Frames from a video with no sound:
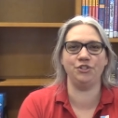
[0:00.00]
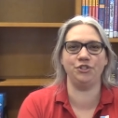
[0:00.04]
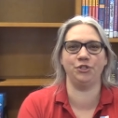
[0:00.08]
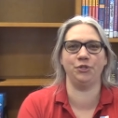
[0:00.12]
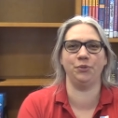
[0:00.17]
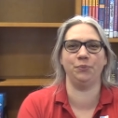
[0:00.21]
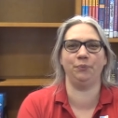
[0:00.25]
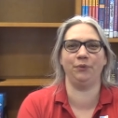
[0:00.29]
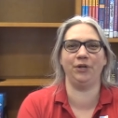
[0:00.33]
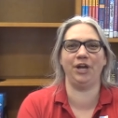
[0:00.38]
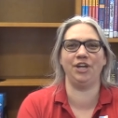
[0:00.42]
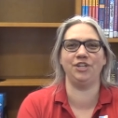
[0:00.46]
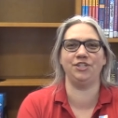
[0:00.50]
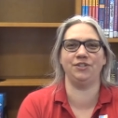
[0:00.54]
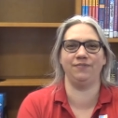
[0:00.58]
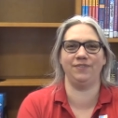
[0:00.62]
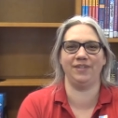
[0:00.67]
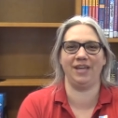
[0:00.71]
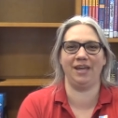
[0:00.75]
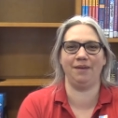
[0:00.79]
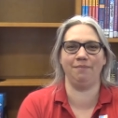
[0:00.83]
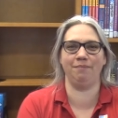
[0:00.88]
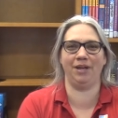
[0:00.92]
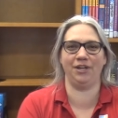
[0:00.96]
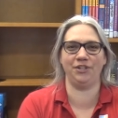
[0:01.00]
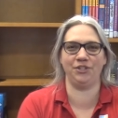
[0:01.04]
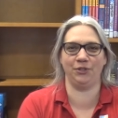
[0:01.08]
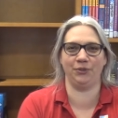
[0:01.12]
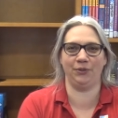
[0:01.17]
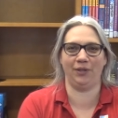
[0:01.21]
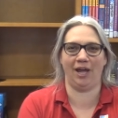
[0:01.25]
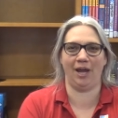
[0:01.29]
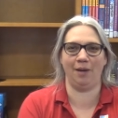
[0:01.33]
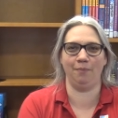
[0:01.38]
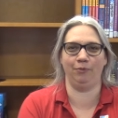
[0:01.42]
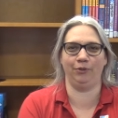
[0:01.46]
Stroop branch of Dayton Metro
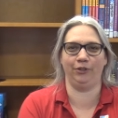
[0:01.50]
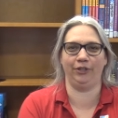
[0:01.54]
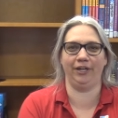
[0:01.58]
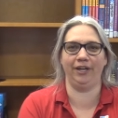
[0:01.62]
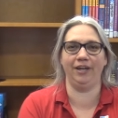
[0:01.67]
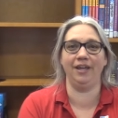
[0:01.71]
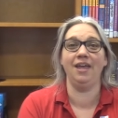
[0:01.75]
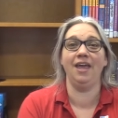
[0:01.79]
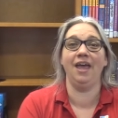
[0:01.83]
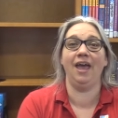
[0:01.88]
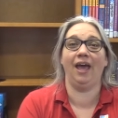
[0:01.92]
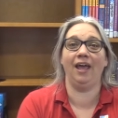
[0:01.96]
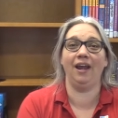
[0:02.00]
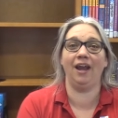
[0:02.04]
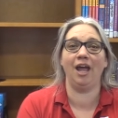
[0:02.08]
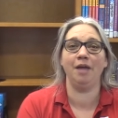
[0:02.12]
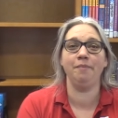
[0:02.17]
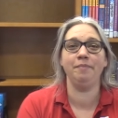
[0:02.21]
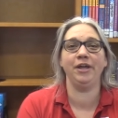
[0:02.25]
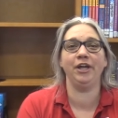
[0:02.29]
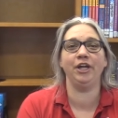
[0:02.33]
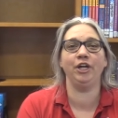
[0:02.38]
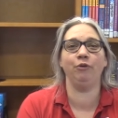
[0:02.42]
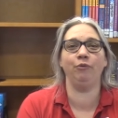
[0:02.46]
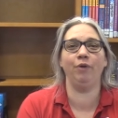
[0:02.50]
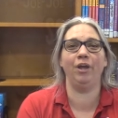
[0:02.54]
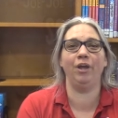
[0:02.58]
Library, and I'm here to